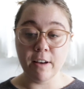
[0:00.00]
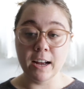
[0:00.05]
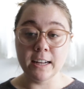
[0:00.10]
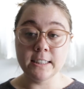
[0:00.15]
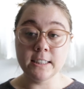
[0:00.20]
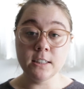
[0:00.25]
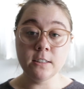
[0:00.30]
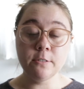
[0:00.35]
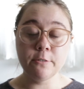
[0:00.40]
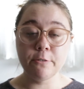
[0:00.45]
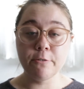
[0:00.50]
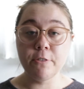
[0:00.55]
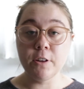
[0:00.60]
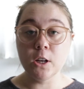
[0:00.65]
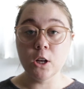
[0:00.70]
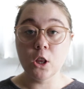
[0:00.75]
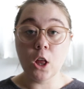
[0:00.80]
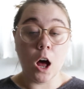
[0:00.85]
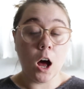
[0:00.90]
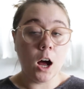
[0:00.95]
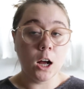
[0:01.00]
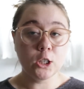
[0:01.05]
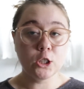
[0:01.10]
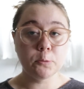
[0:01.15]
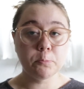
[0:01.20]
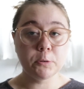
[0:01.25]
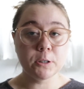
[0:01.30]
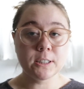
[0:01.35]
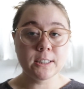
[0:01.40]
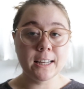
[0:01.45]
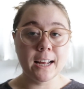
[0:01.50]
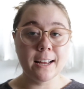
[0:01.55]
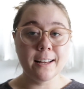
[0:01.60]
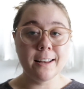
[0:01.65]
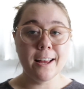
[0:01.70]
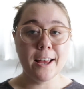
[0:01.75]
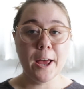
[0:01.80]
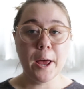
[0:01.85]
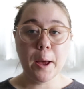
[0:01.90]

I didn't feel 100%,